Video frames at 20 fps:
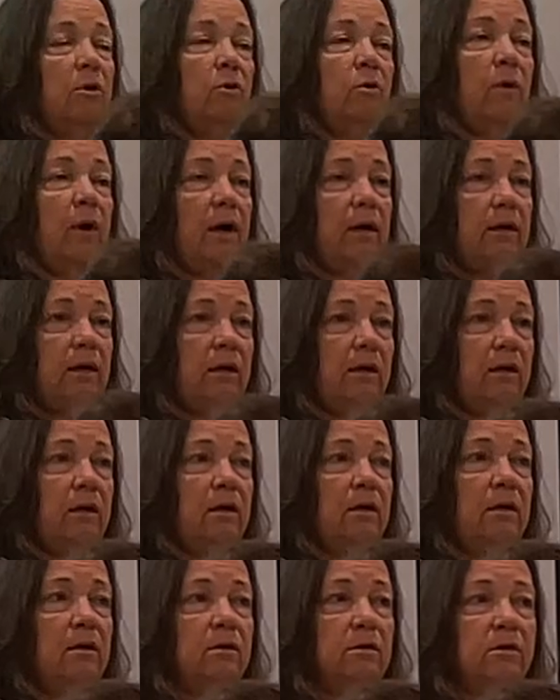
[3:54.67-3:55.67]
chronic
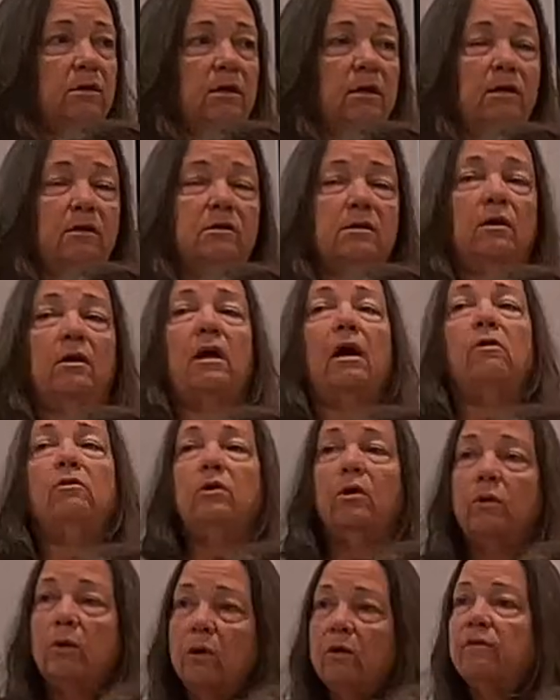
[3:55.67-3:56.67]
kidney disease, and I'll
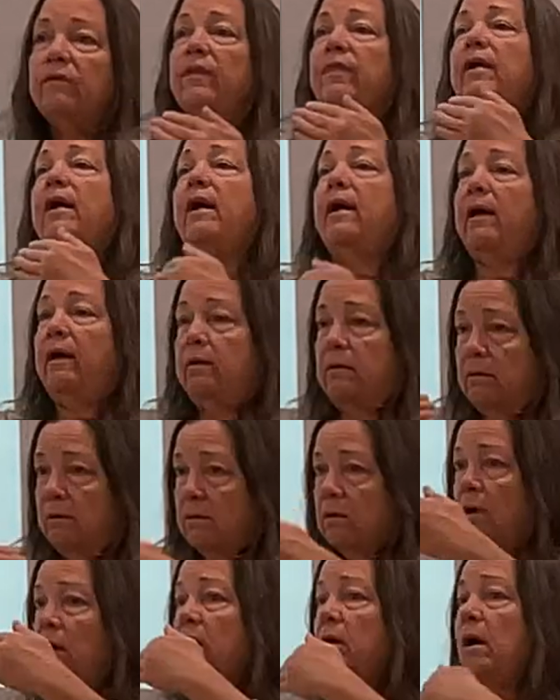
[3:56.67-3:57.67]
go over that
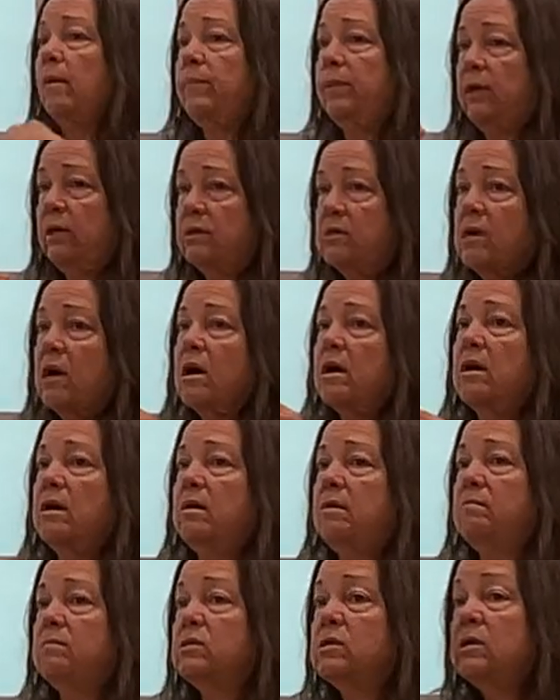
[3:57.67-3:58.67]
a couple of
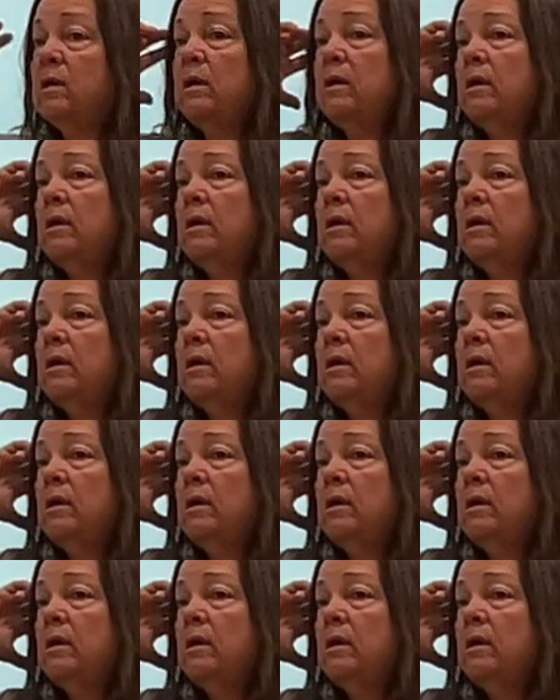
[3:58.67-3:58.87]
times,